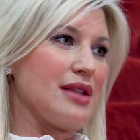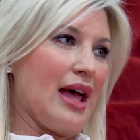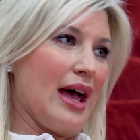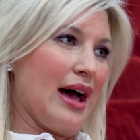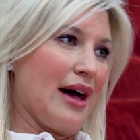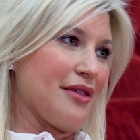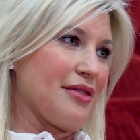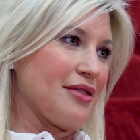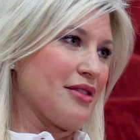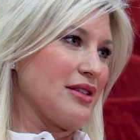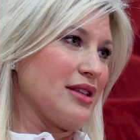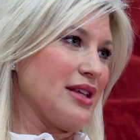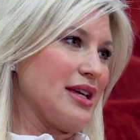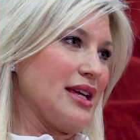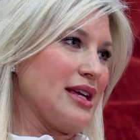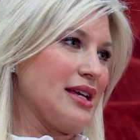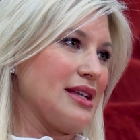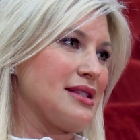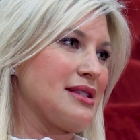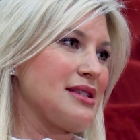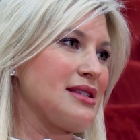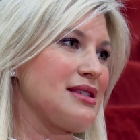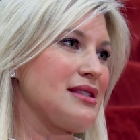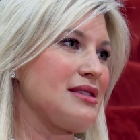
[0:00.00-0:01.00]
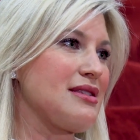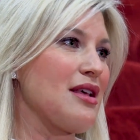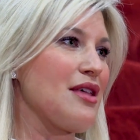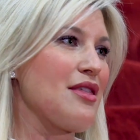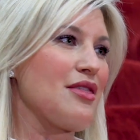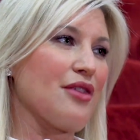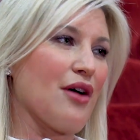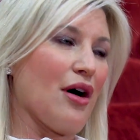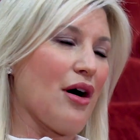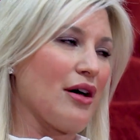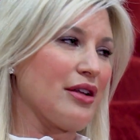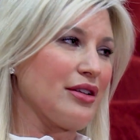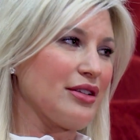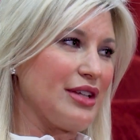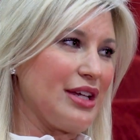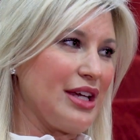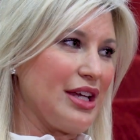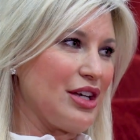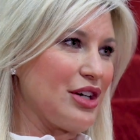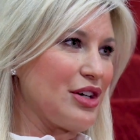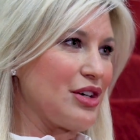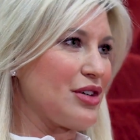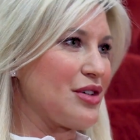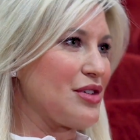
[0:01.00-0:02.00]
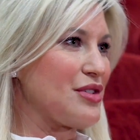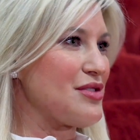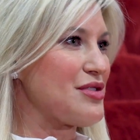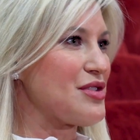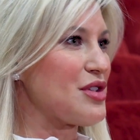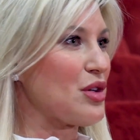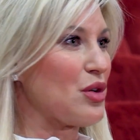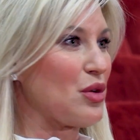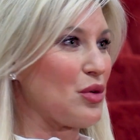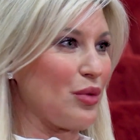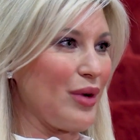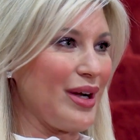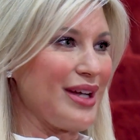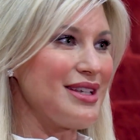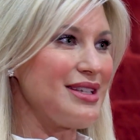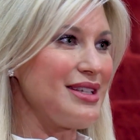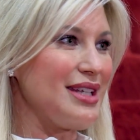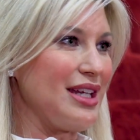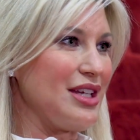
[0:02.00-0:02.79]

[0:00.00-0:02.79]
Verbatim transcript: athletes, thought leaders, great